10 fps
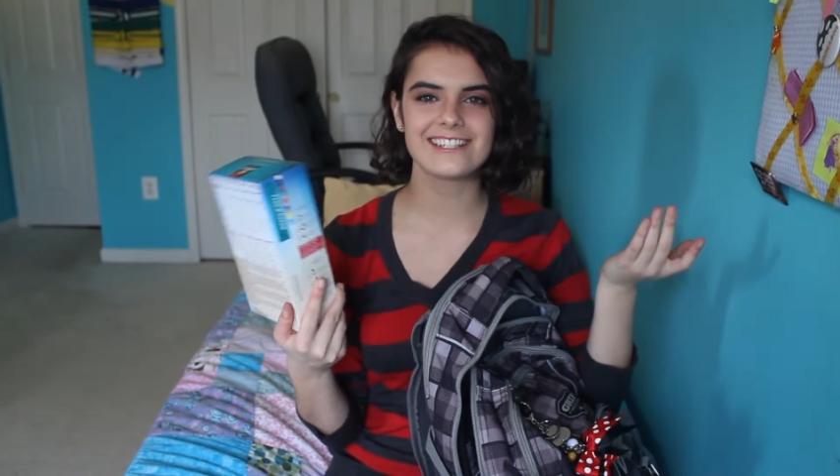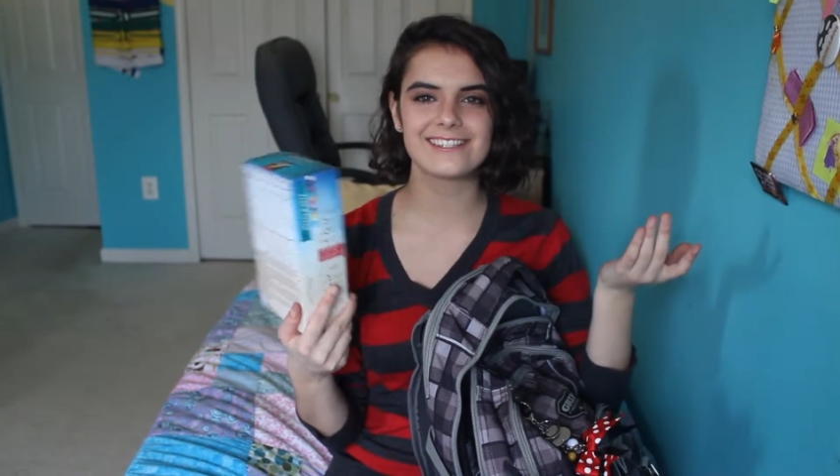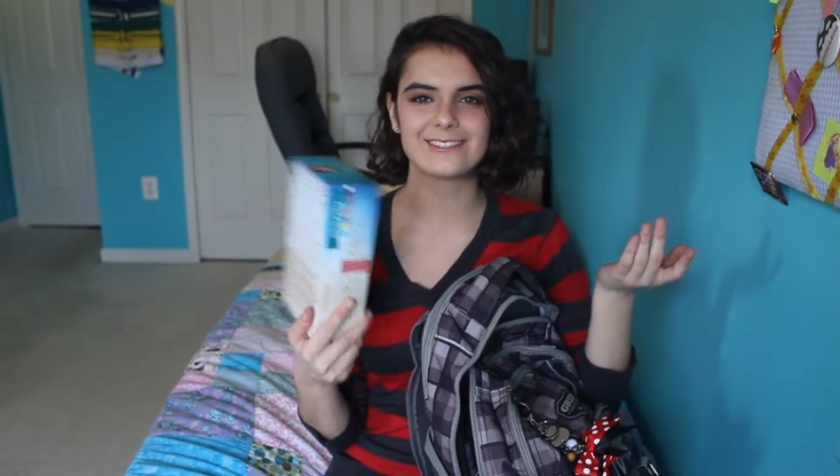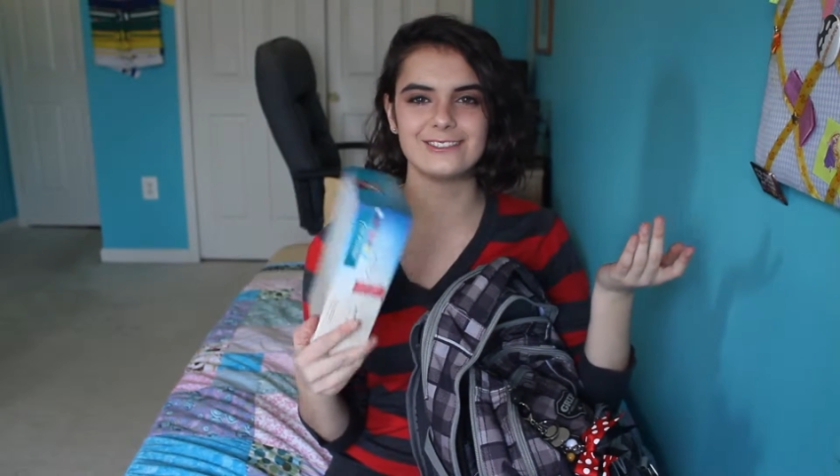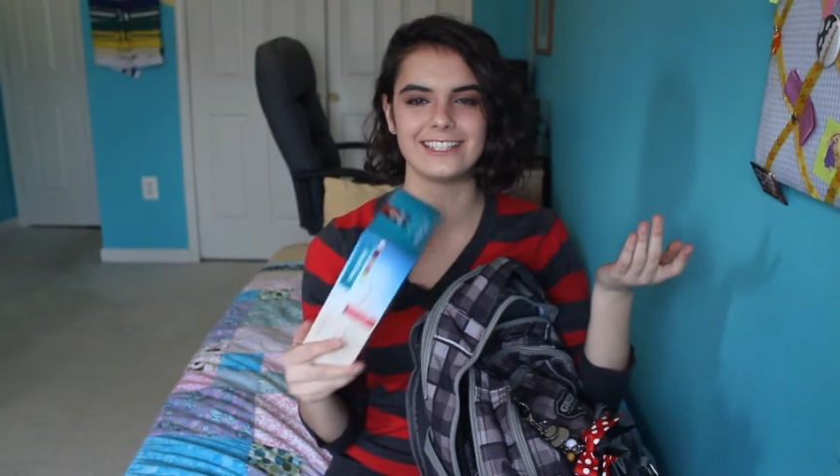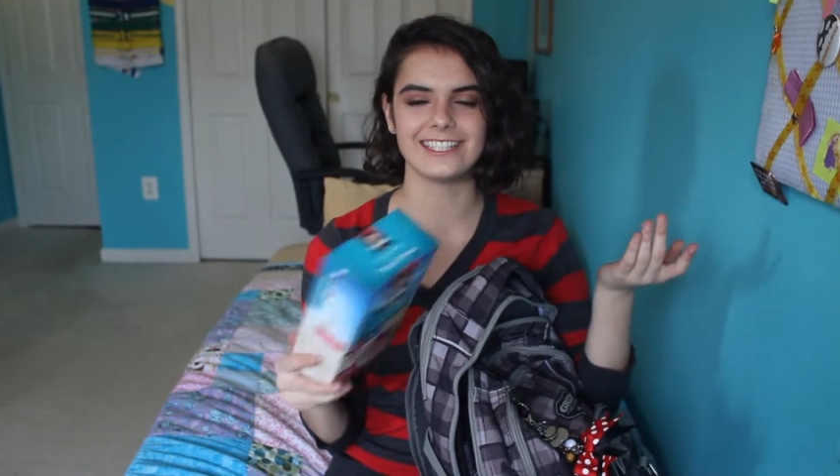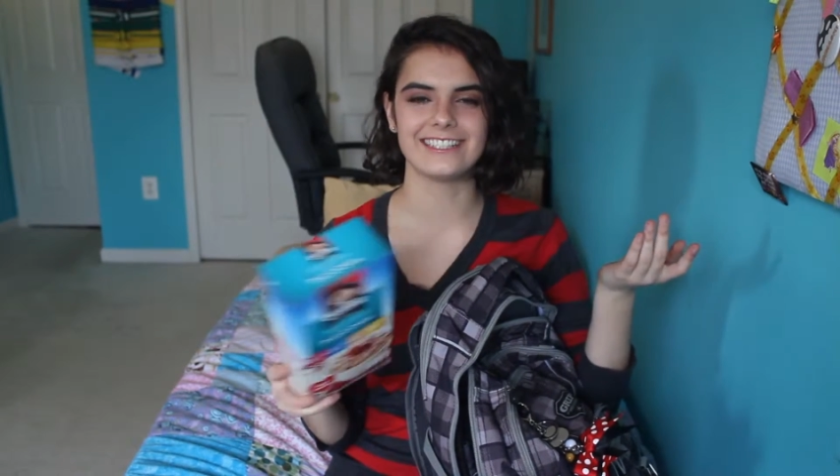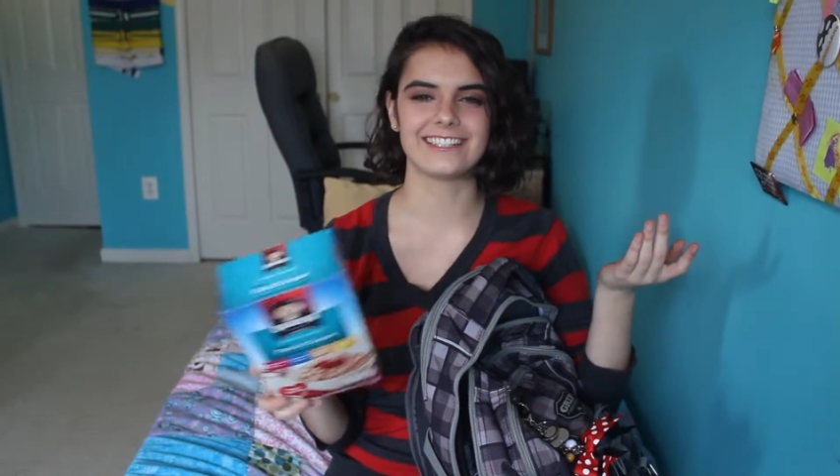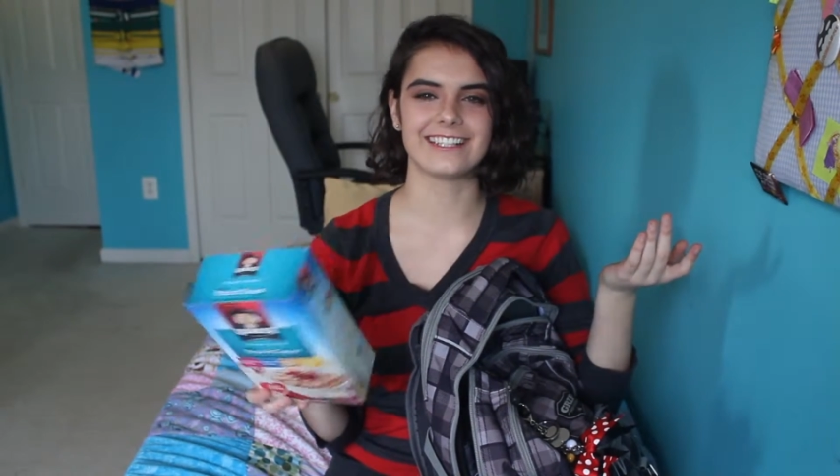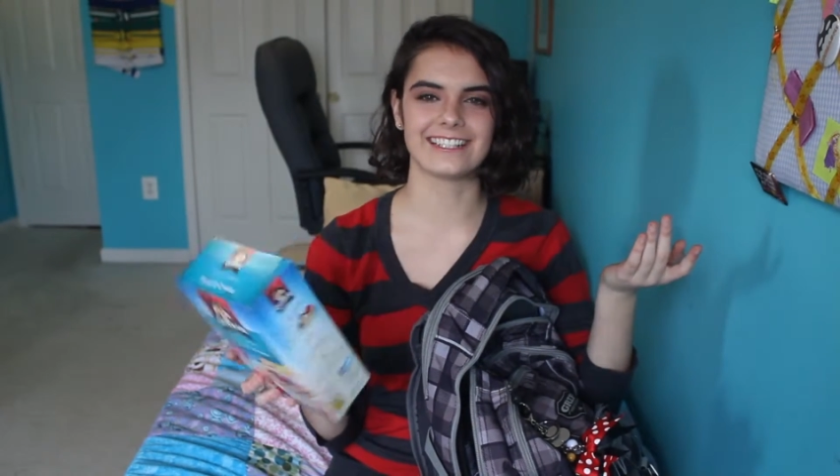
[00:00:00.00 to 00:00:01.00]
to school and eat
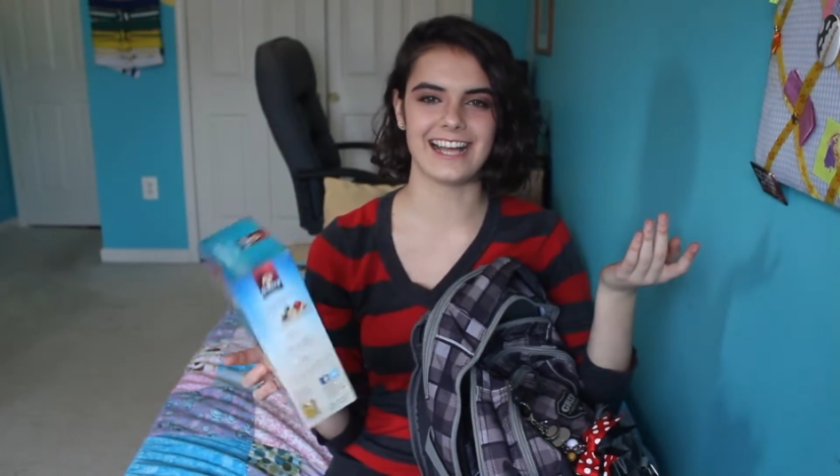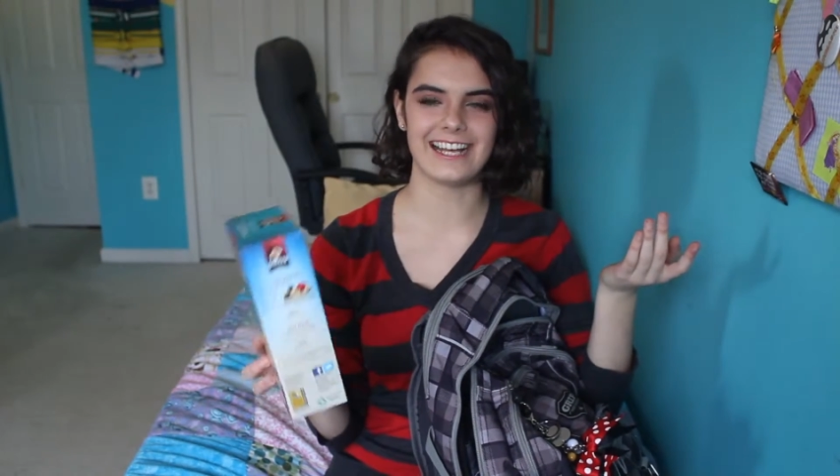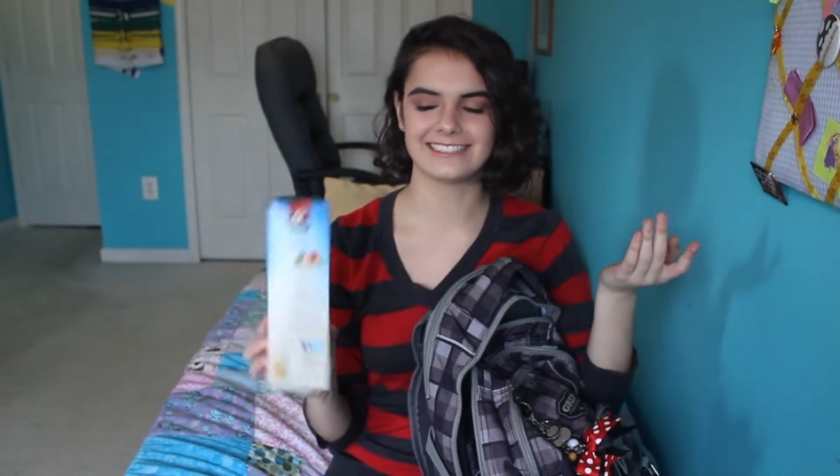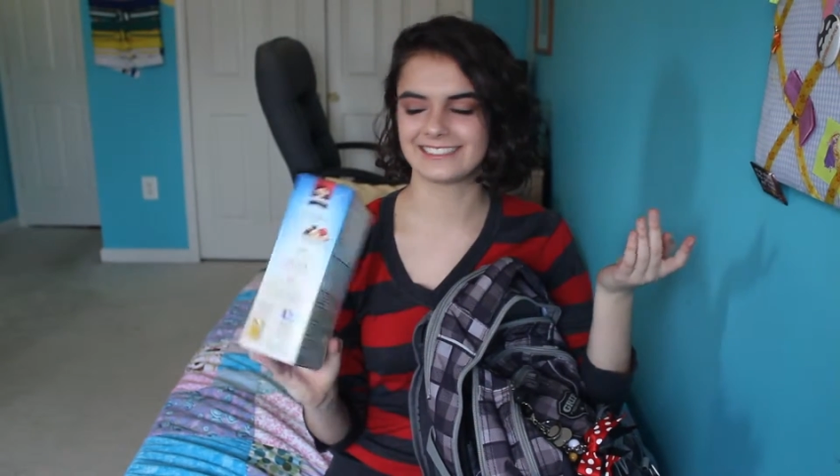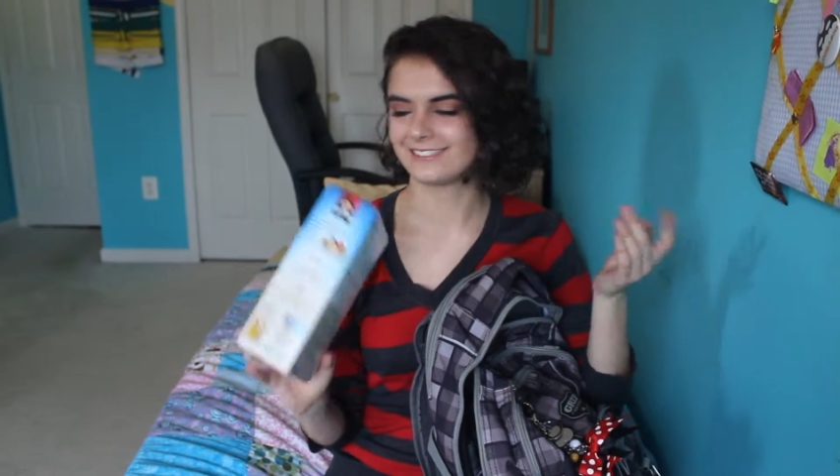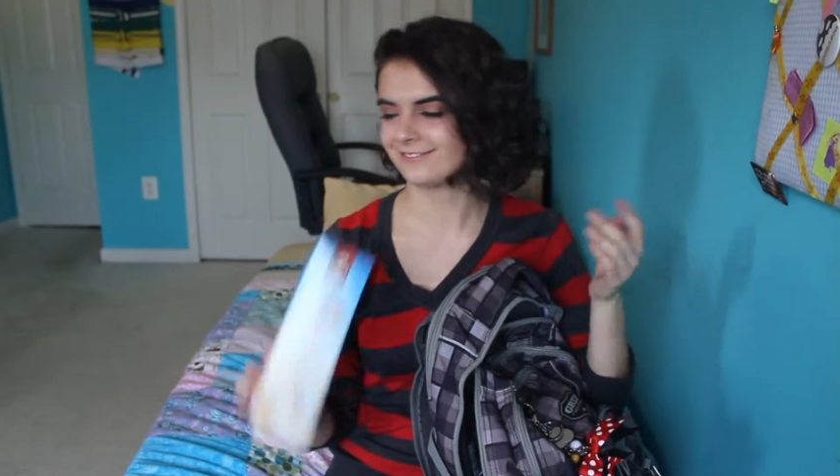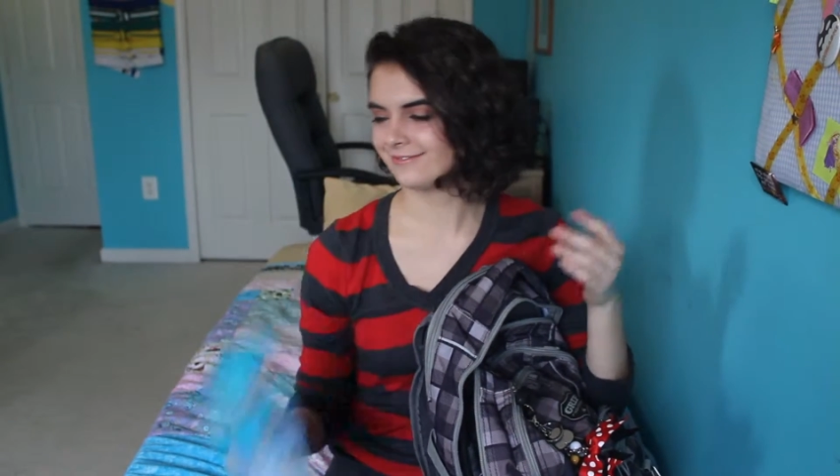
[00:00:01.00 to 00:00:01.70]
during class?